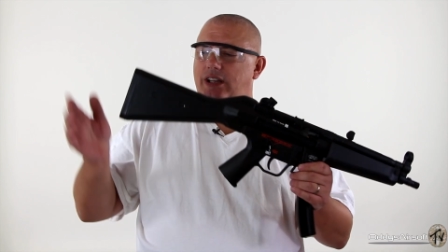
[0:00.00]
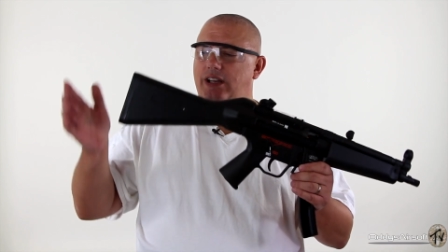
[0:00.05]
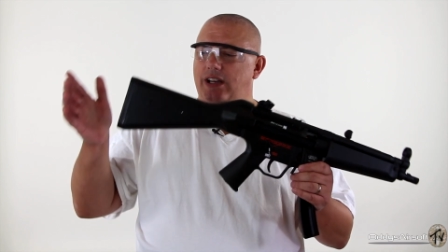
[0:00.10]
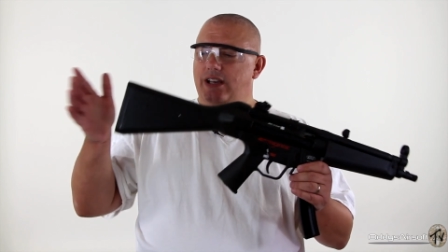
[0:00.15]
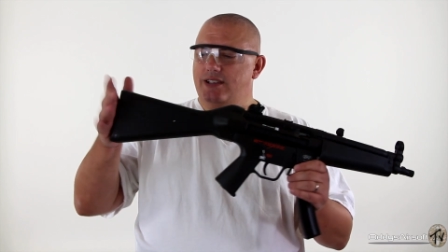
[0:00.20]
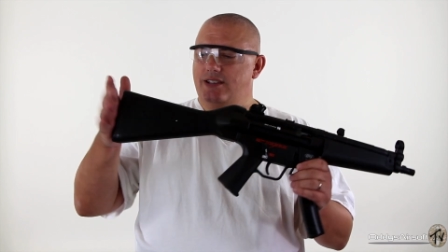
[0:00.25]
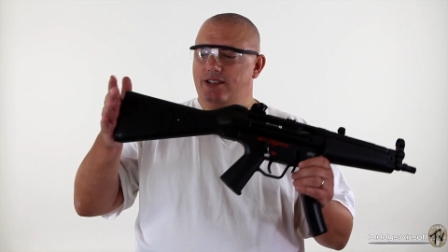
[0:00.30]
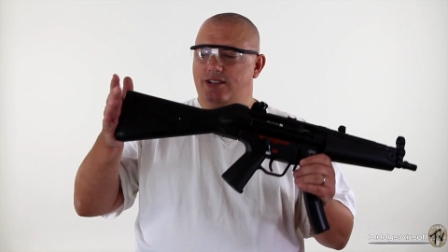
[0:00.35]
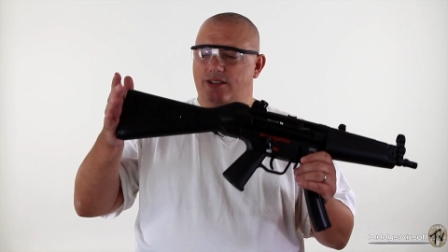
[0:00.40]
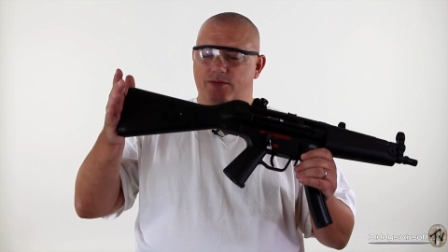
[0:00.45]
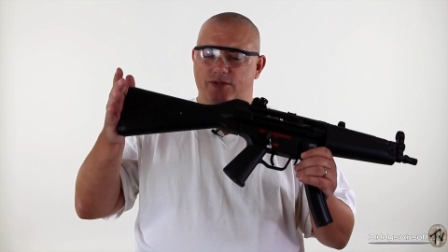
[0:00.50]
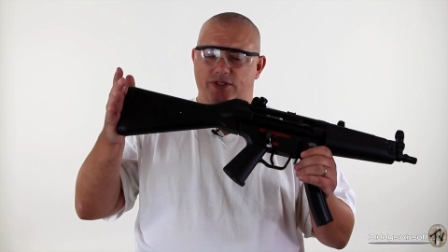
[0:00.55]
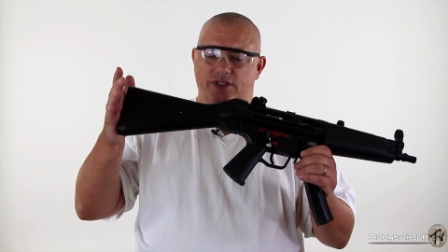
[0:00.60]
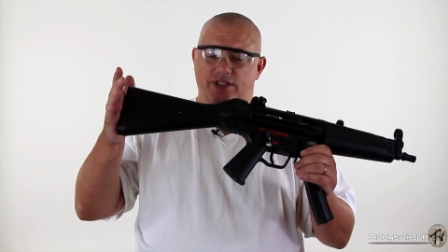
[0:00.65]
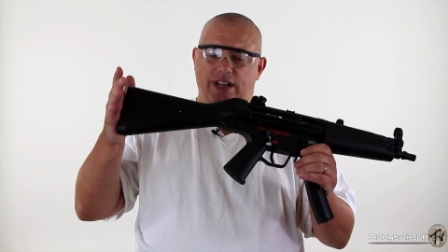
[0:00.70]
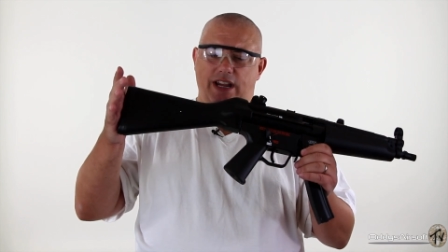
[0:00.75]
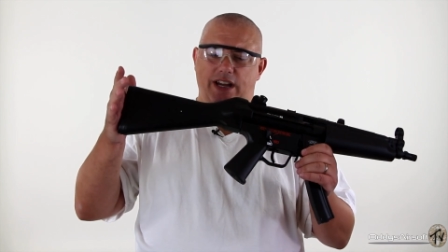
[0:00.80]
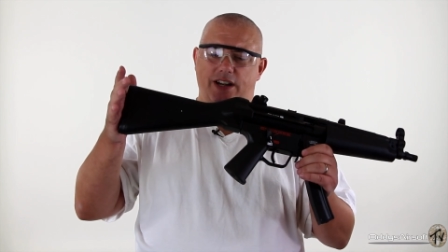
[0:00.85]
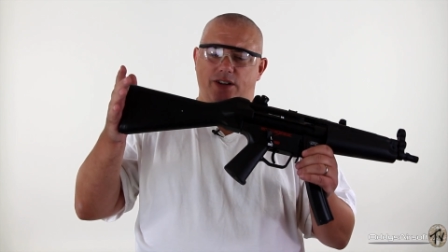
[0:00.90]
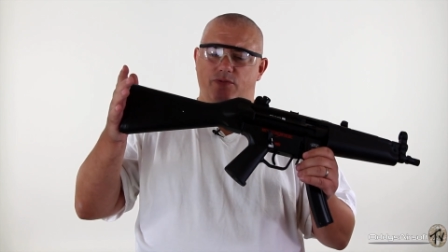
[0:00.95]
Uh, it comes
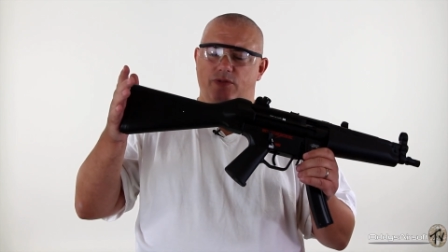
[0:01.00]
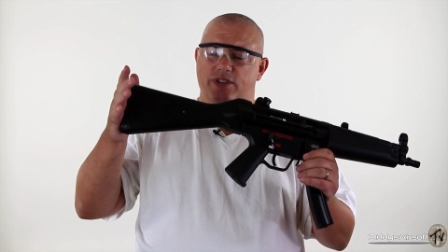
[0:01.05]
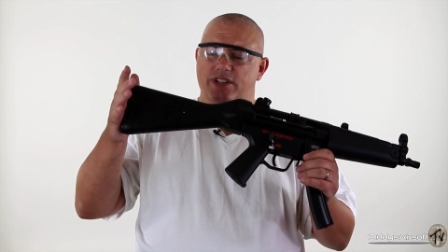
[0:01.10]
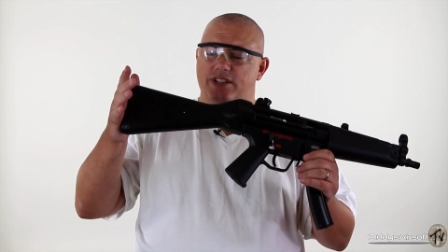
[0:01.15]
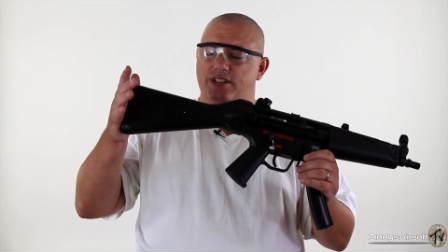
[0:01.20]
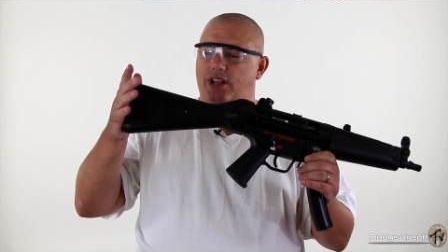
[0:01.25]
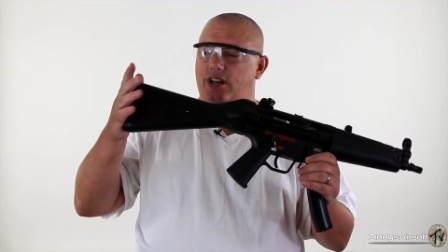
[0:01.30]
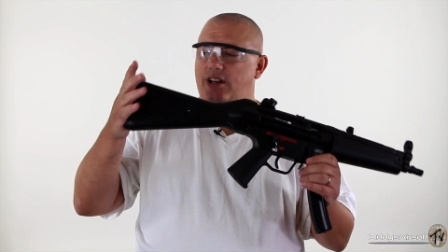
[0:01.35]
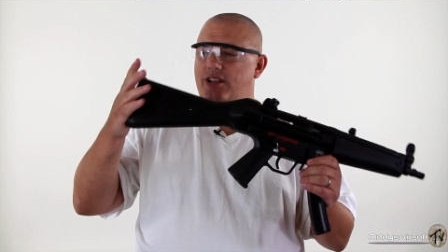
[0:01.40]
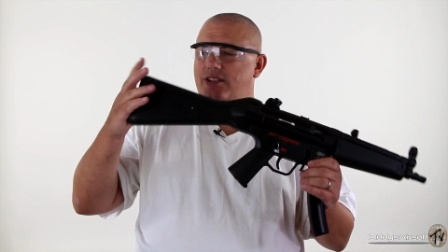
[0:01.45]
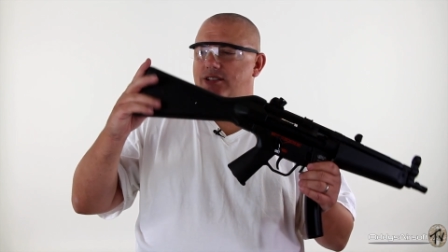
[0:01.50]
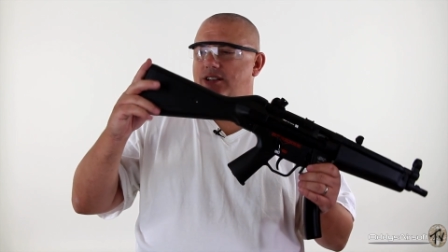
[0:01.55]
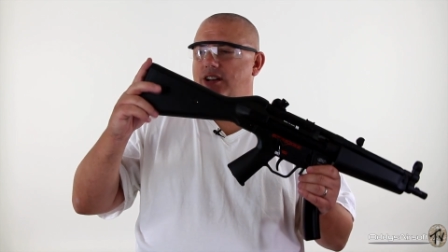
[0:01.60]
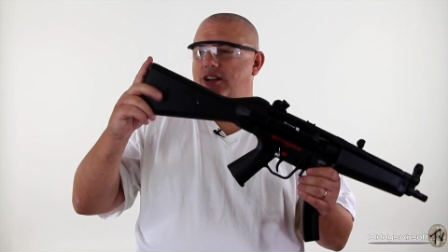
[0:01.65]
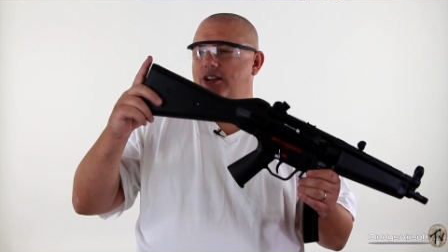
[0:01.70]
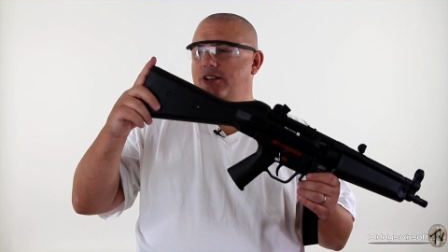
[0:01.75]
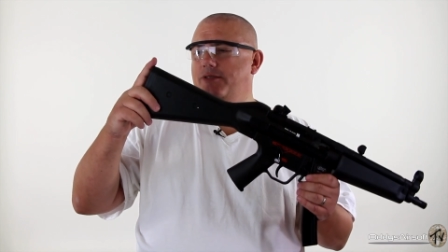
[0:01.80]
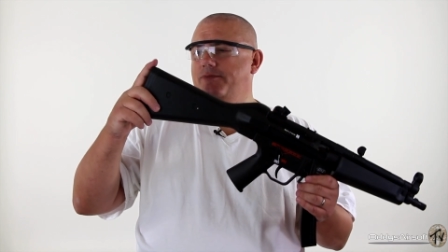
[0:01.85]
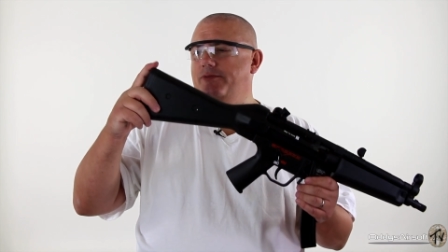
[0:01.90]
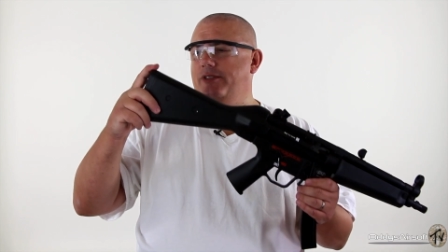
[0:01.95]
as standard with a solid
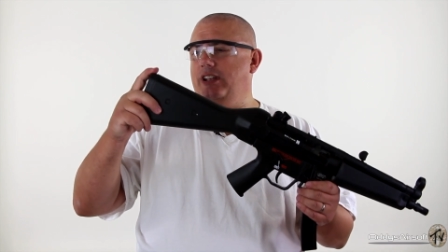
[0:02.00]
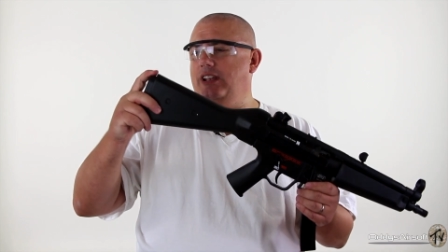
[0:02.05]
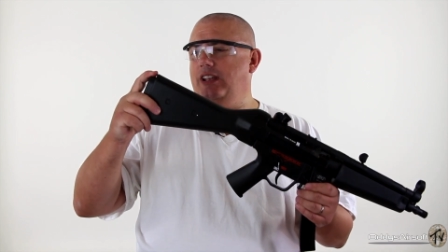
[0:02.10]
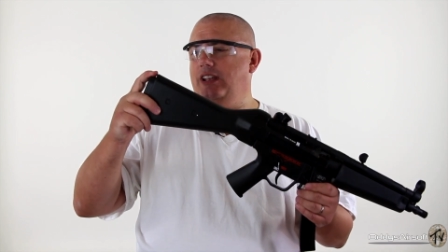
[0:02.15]
stock